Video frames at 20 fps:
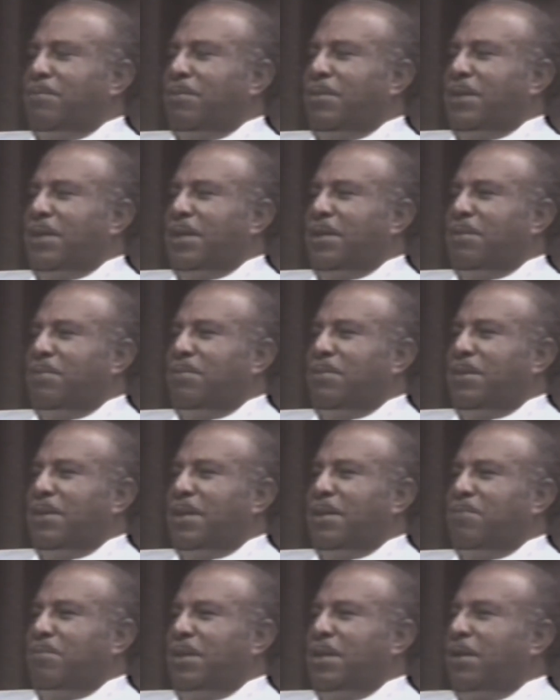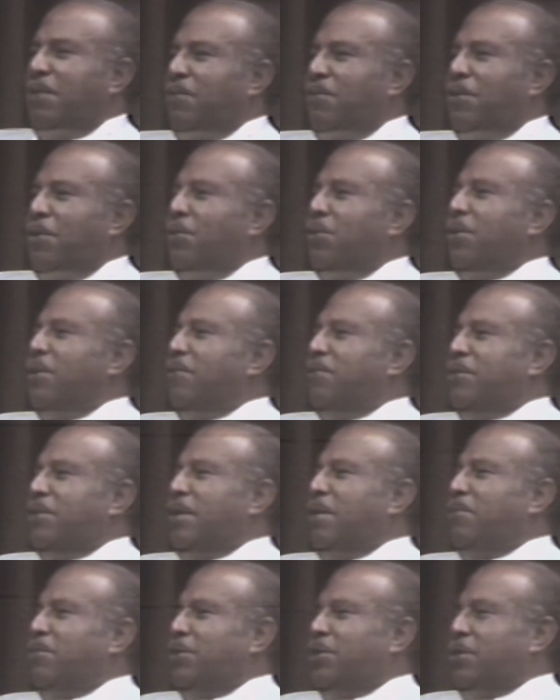but it had been a vote of
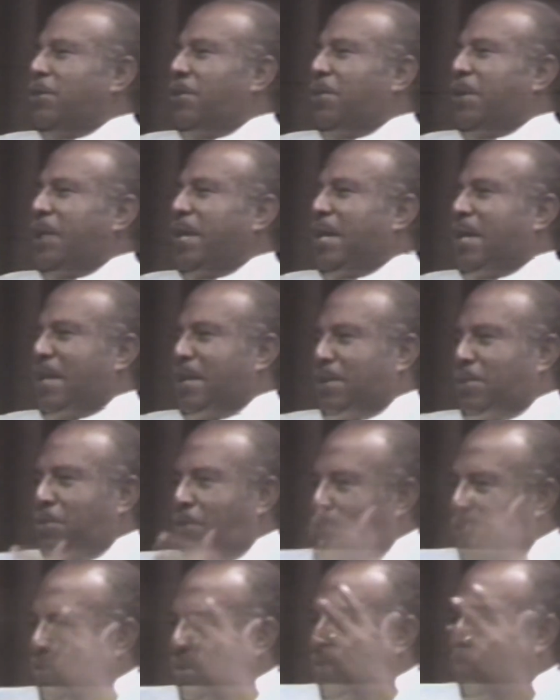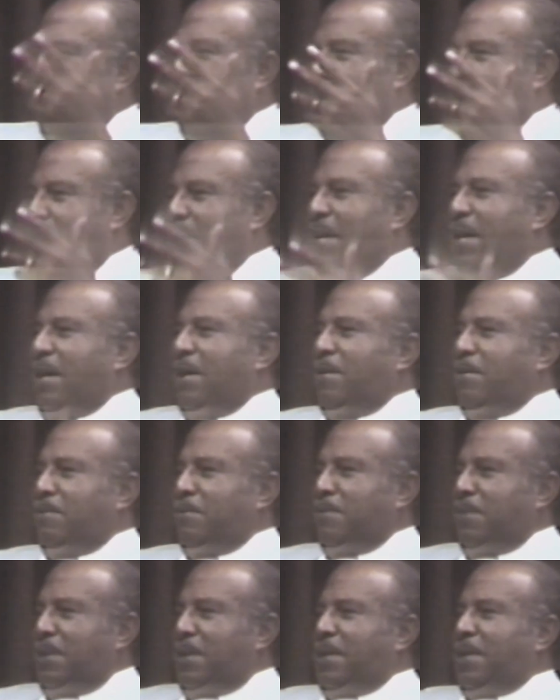some sort. I don't remember it now.
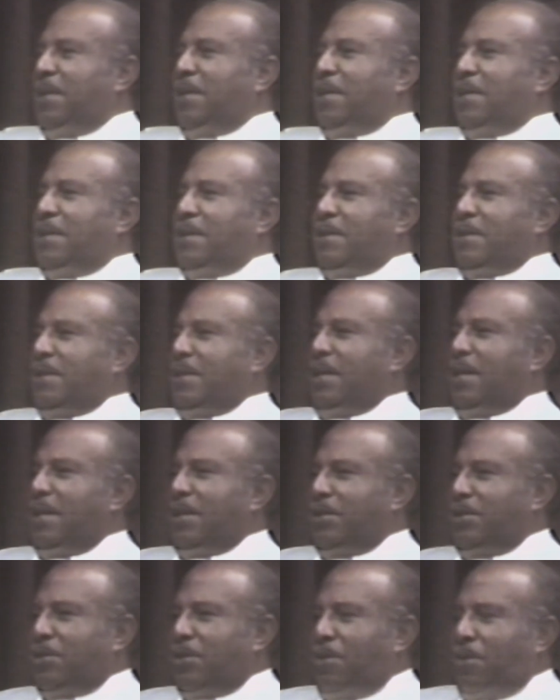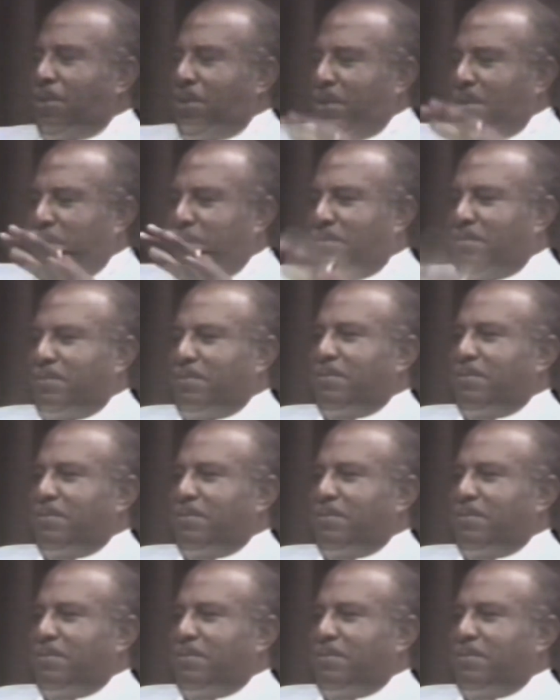That it sort of